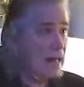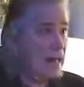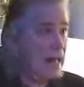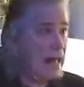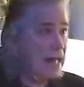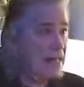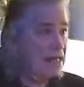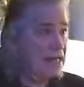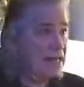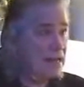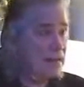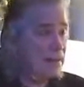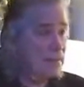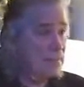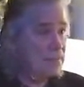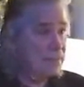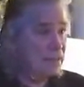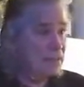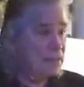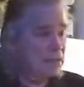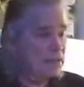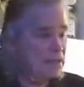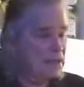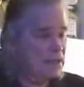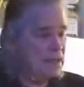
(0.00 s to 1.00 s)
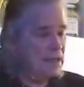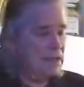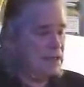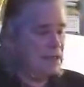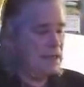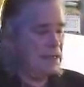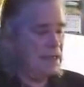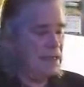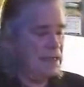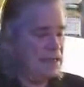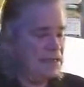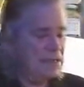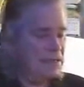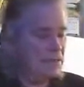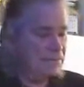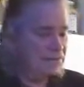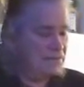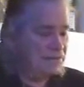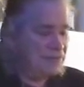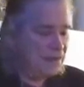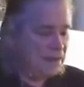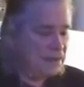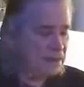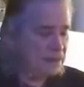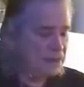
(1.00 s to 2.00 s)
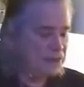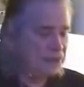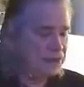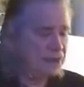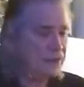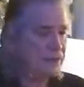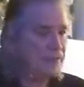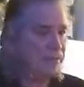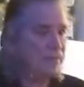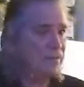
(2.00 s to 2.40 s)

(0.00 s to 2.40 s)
had the ability to finish,